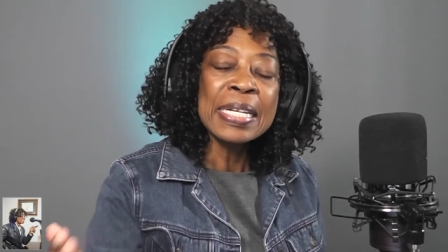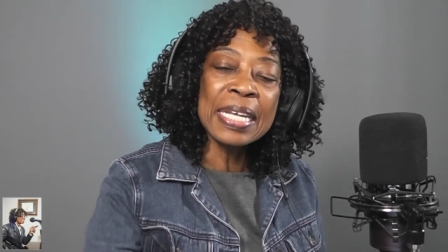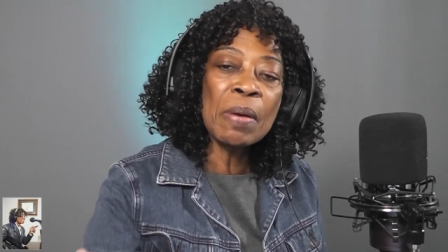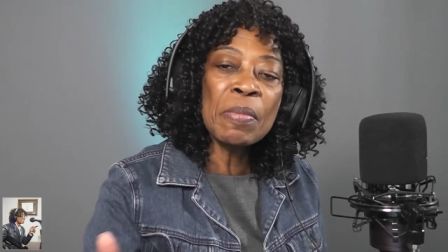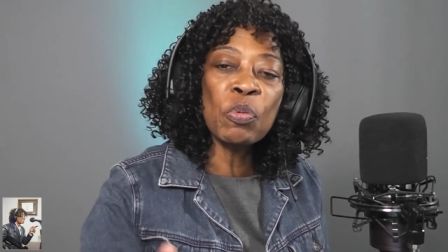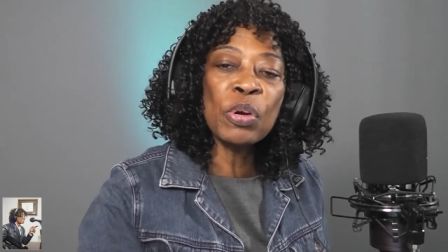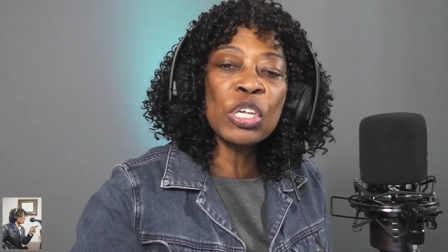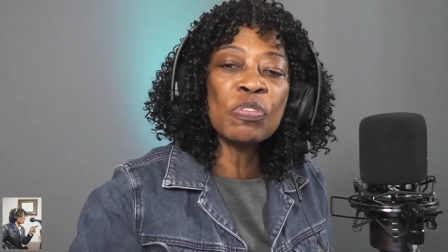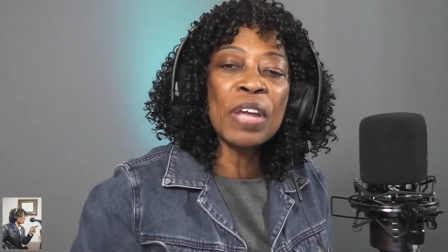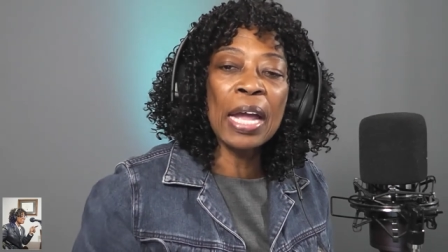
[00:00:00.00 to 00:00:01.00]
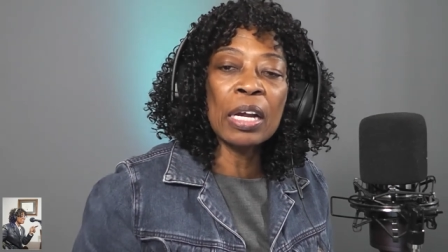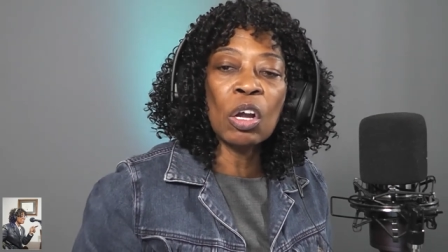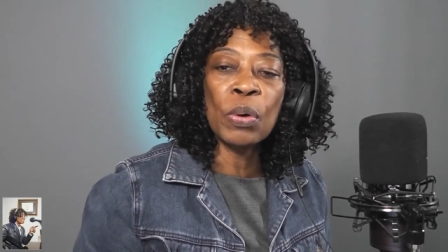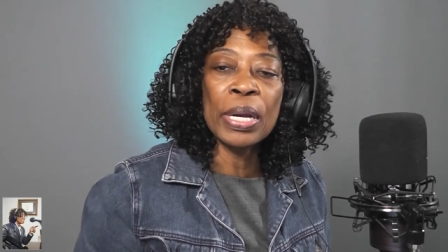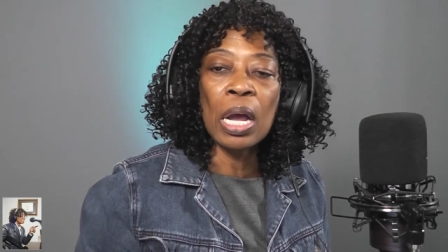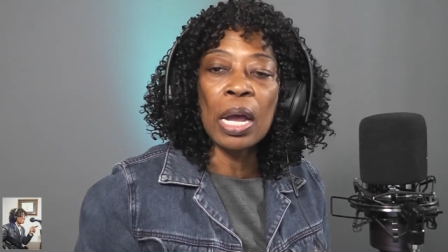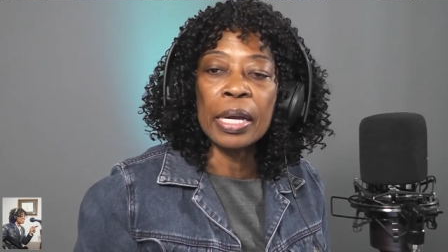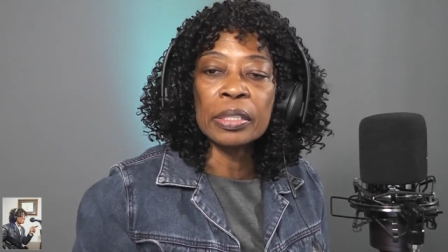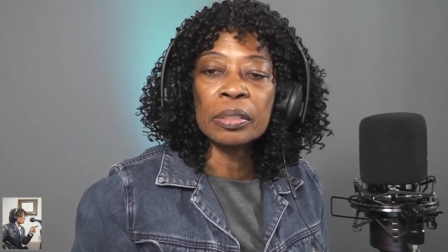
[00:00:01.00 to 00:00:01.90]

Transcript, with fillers: Tell me what you've got going on.